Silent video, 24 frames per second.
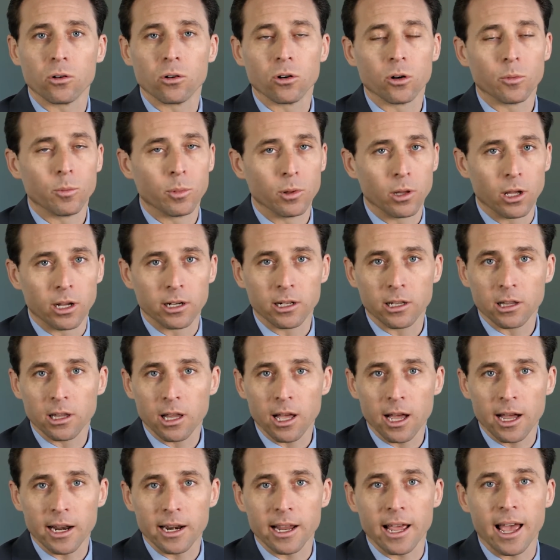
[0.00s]
or blood
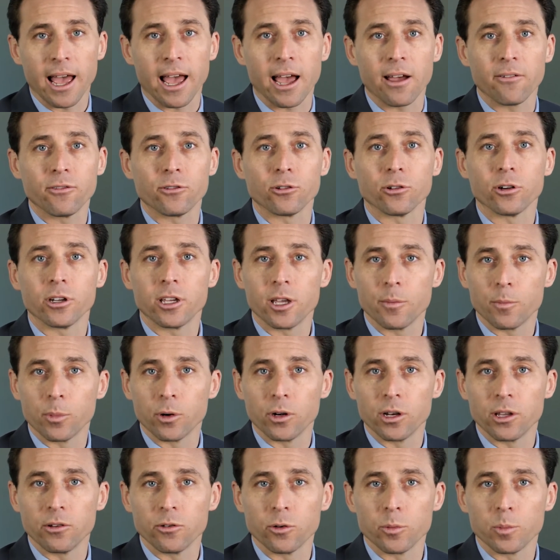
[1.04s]
clot after a hip or
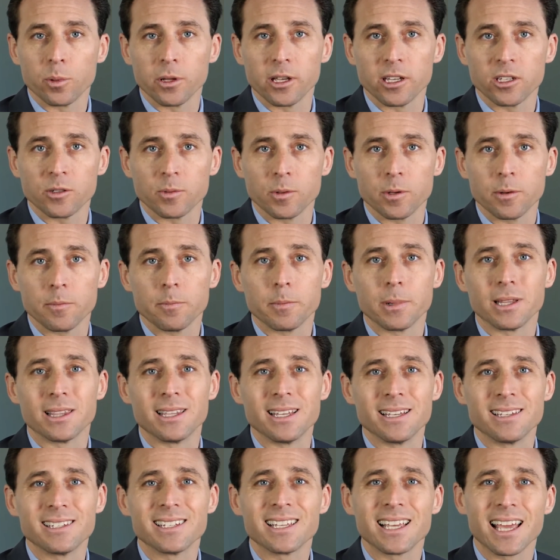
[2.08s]
knee replacement, but
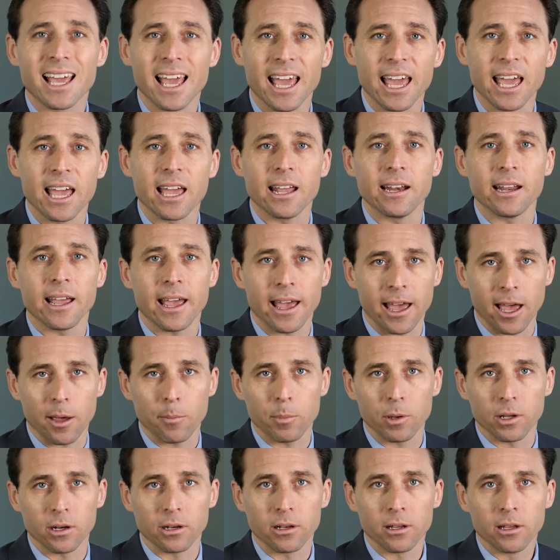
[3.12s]
this can happen.